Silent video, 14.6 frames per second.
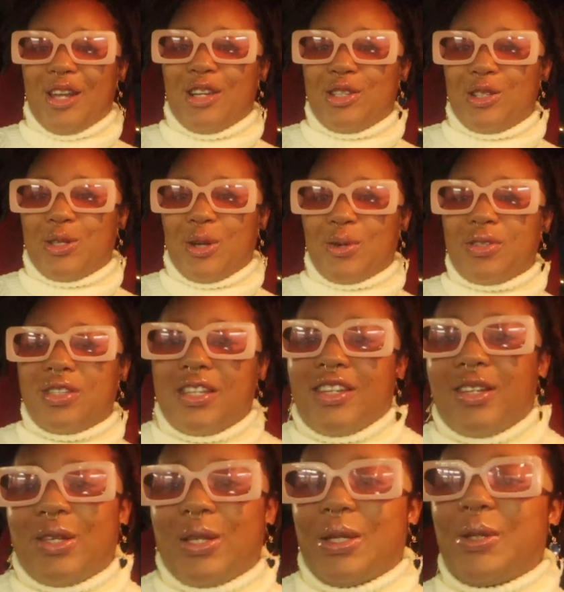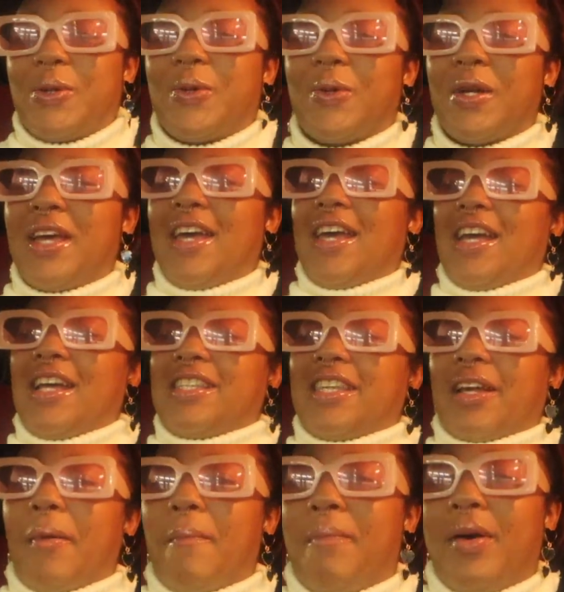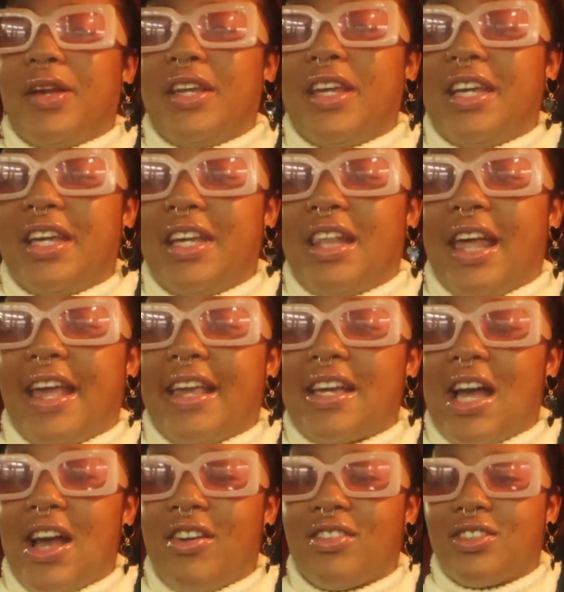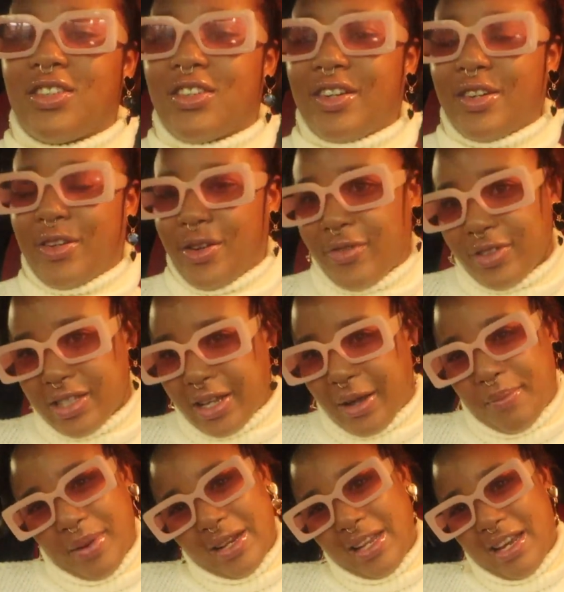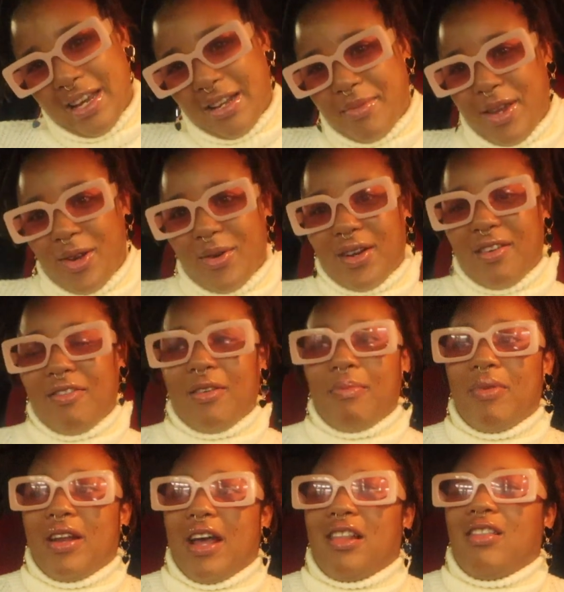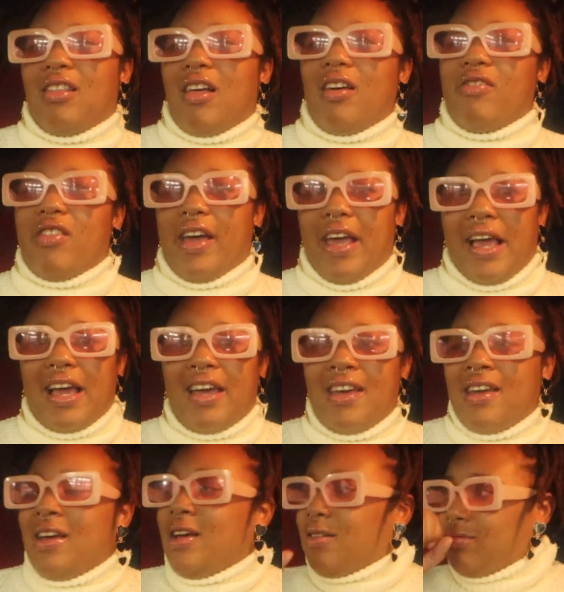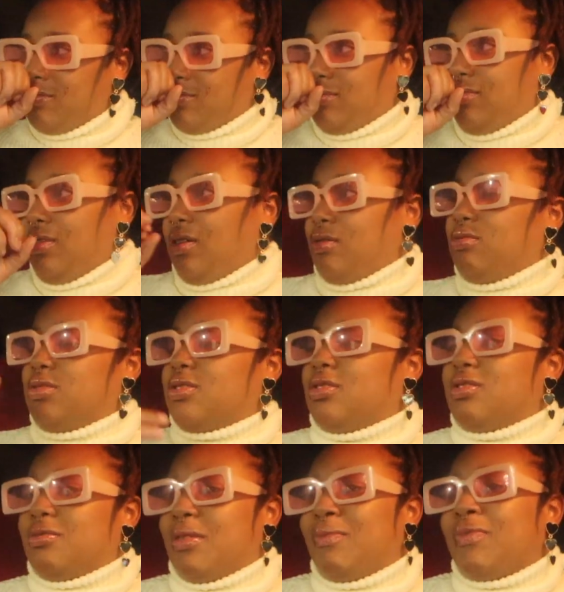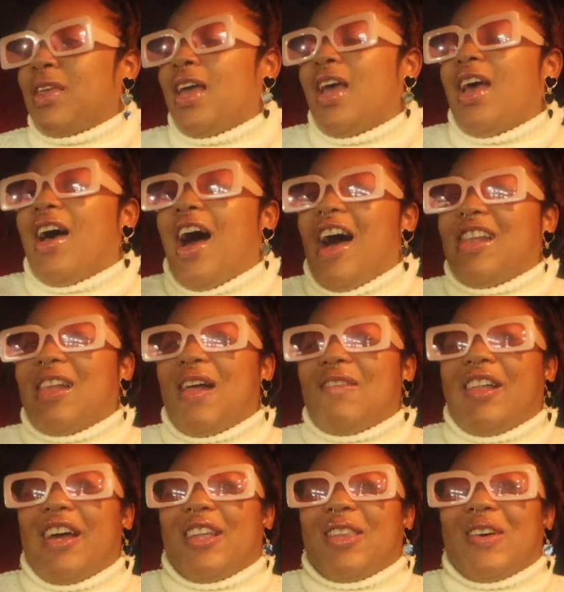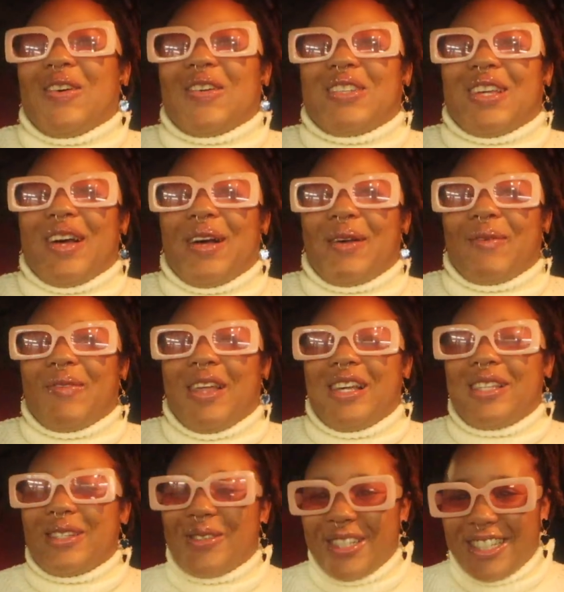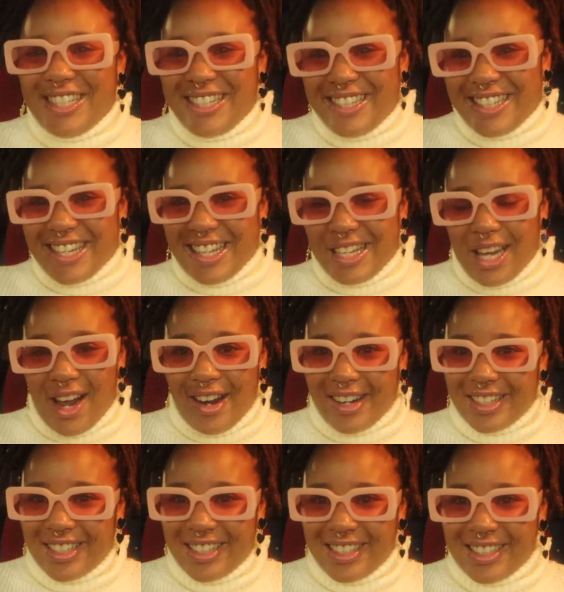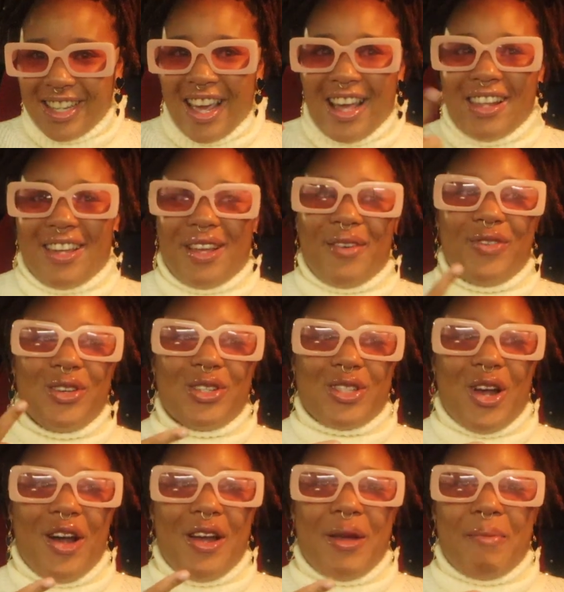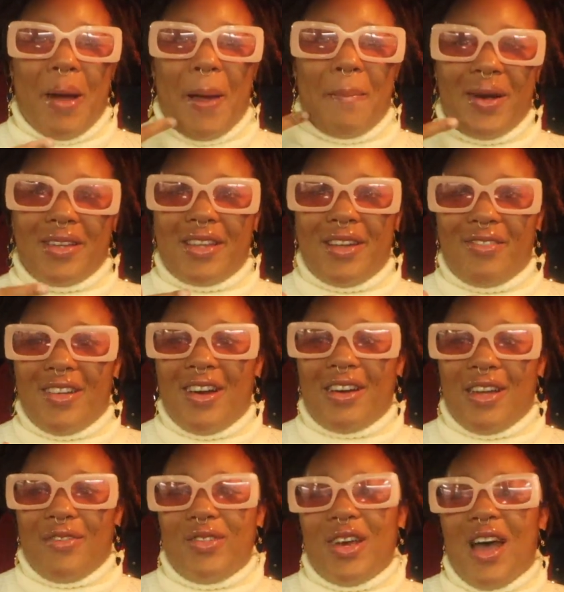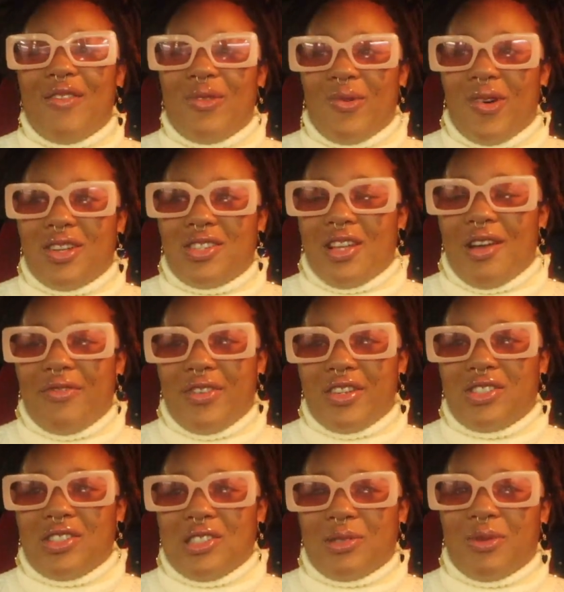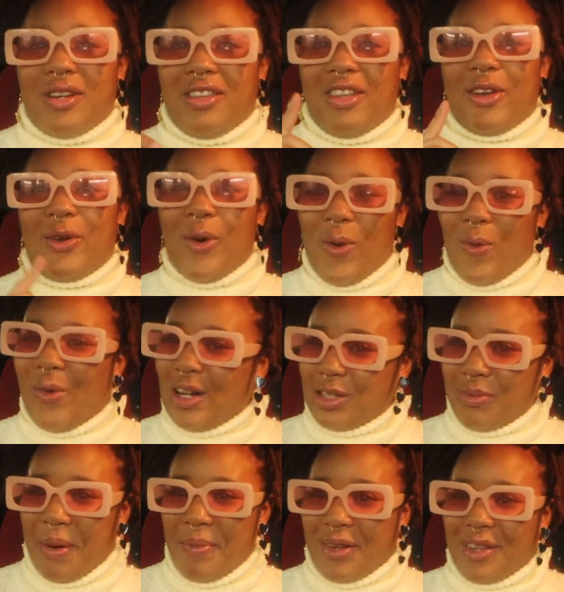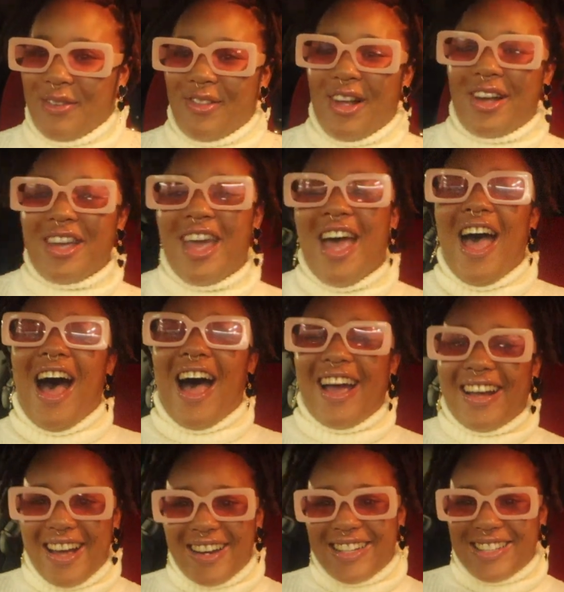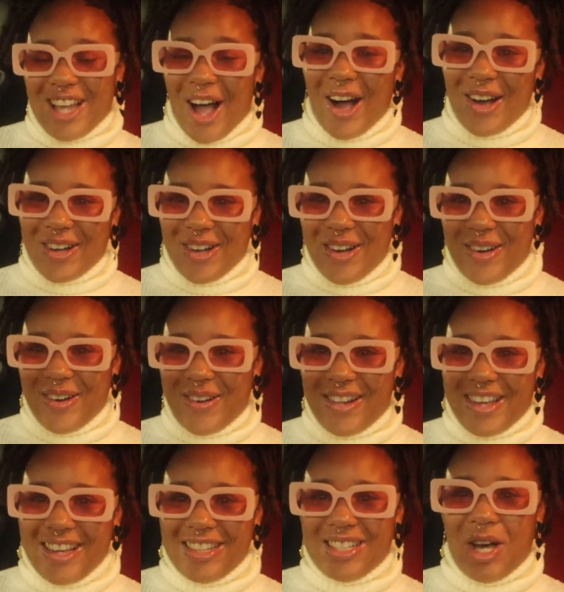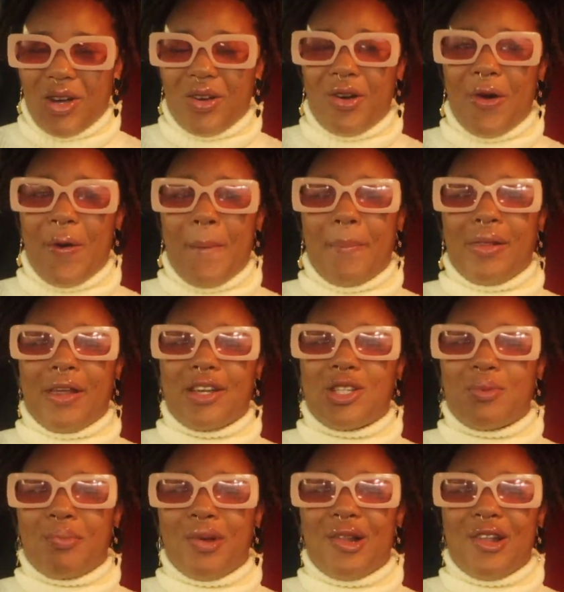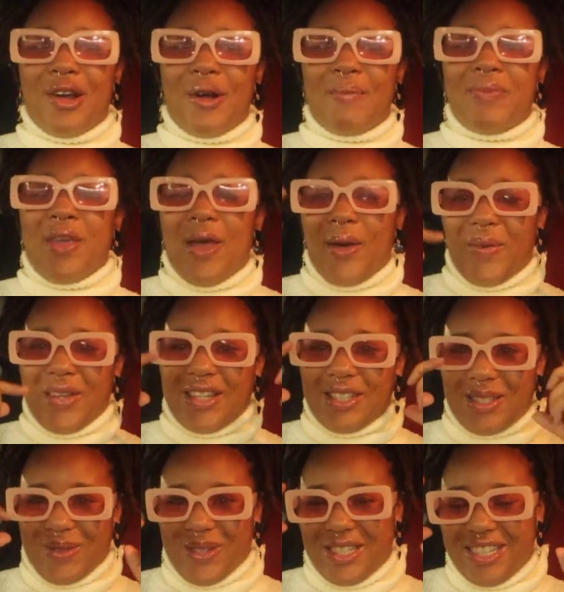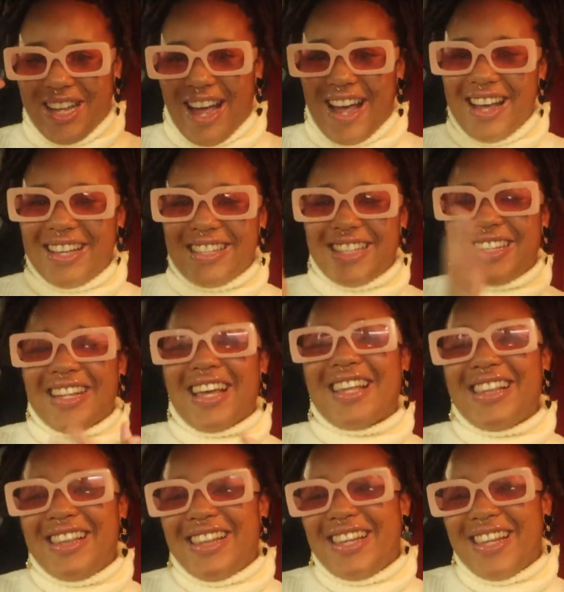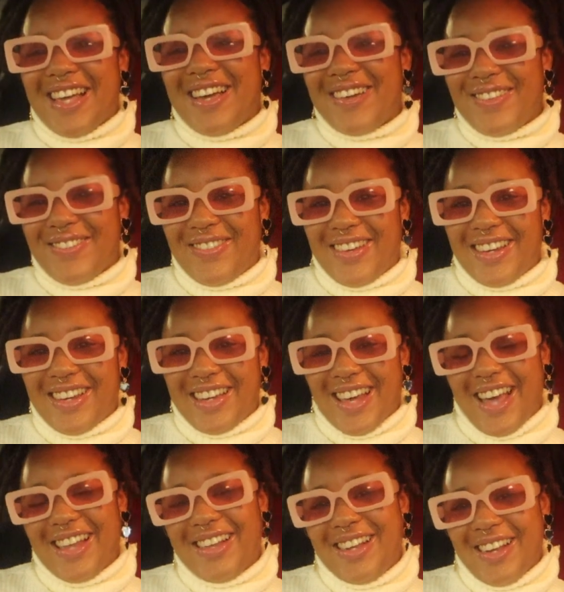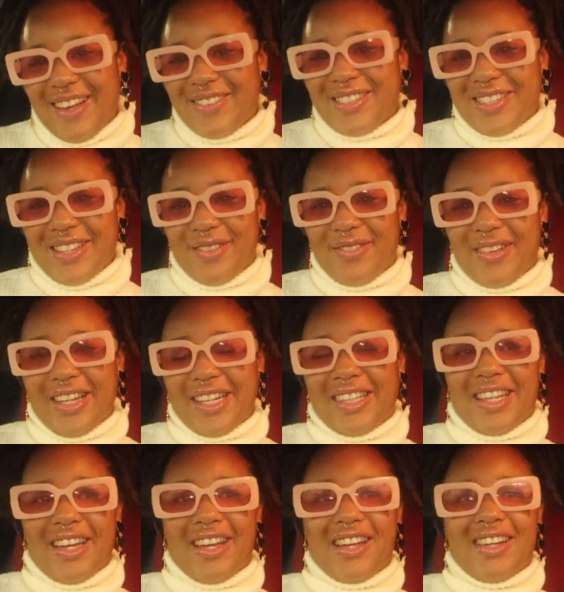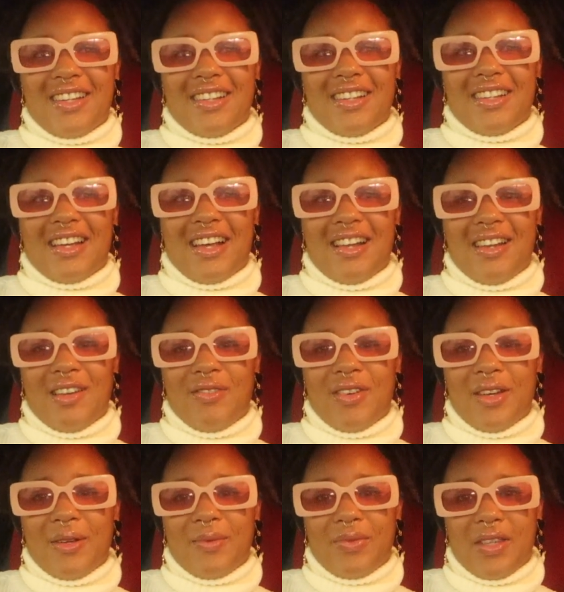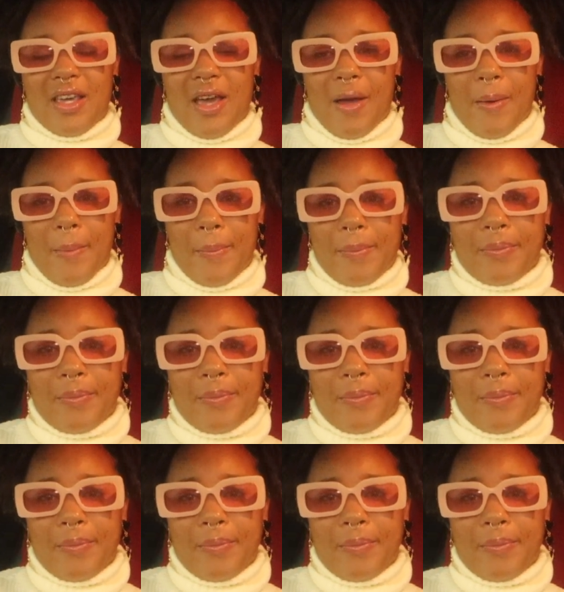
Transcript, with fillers: And it's so stinking cute. It's like a bunny like character. I don't know if it's like a bunny anime or whatever. But I love like... Oh, excuse me. I love like those um, like squishy looking characters. Like if you saw in my birthday vlog, if you haven't watched that, finish this one and then go watch my birthday vlog. I got a taco, like a taco plush pillow with the squishy eyes and I love it. I love stuff like that. I love Mommy, it. Yeah.